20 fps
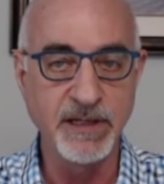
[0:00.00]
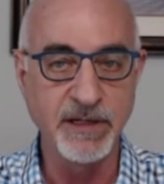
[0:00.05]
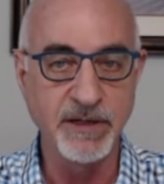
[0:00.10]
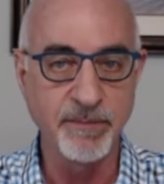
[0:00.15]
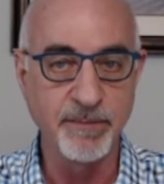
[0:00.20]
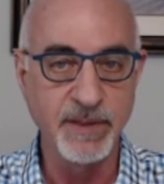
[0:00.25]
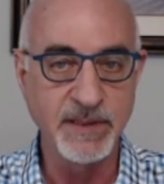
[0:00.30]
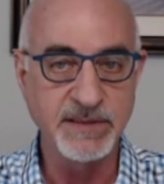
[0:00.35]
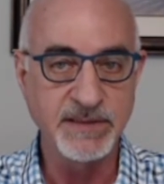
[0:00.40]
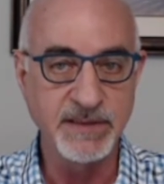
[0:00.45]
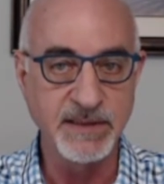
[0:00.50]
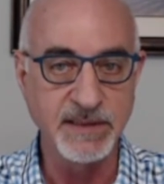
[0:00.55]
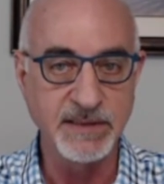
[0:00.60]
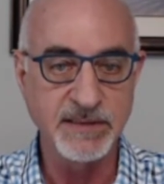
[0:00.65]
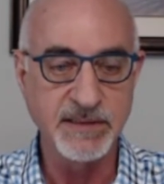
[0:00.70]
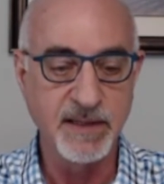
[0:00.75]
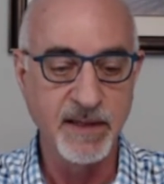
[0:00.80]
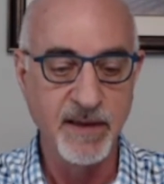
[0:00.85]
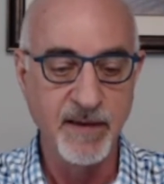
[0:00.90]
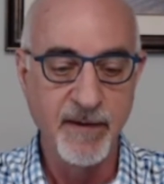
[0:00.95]
of your
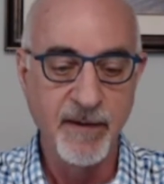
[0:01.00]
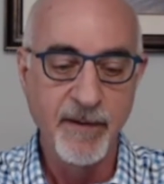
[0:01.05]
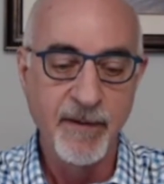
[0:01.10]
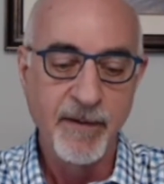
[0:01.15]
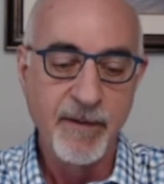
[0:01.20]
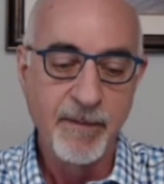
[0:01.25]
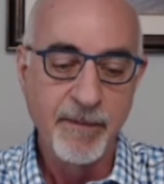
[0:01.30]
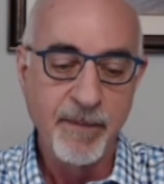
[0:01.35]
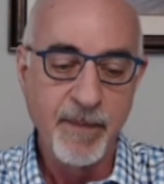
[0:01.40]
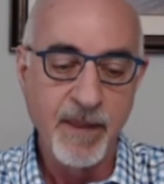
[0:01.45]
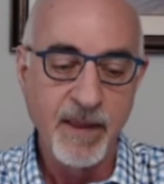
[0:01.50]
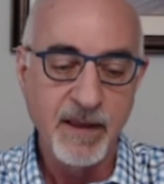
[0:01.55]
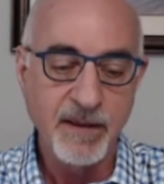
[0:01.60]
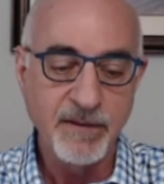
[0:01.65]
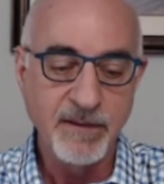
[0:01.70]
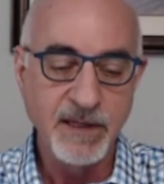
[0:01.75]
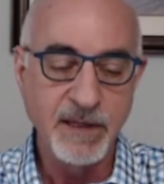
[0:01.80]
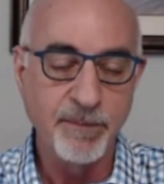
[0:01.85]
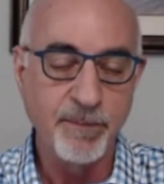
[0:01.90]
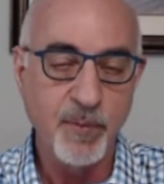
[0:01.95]
business.
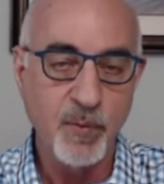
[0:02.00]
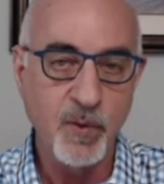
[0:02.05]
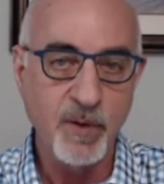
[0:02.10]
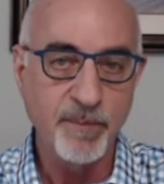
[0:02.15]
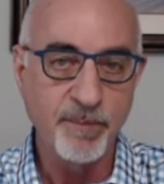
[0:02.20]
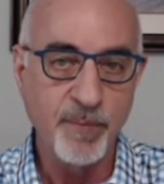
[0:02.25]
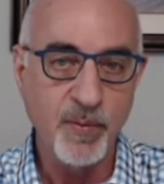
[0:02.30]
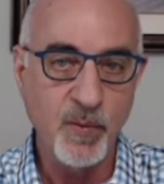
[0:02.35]
The important